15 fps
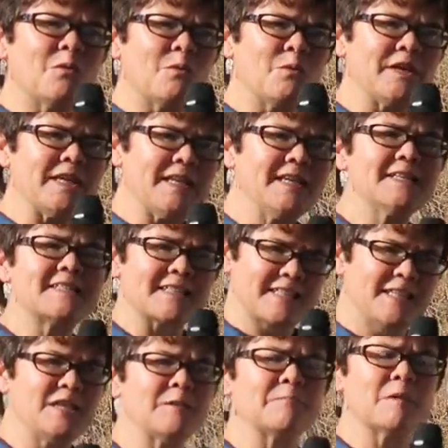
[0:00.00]
we need to
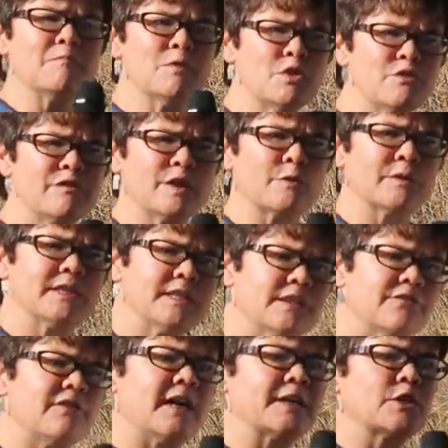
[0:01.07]
keep moving, we need
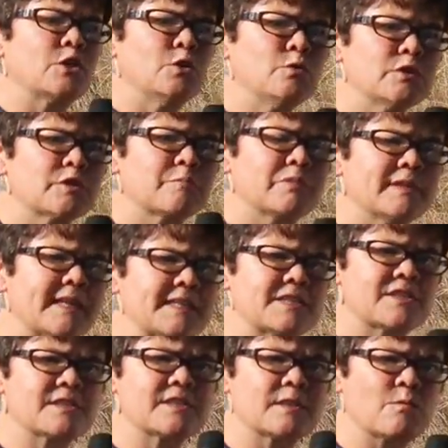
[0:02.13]
to find cooler
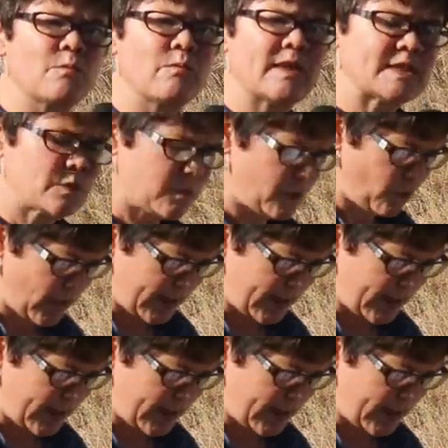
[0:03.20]
places, and that's what